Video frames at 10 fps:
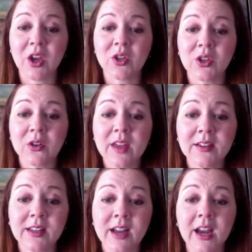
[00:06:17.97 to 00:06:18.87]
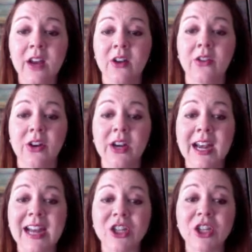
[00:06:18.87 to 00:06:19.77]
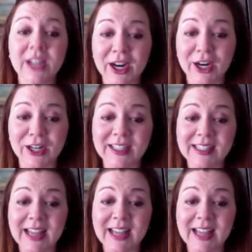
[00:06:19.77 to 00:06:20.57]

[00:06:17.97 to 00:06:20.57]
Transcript: two thousand nine hundred thirty-nine shares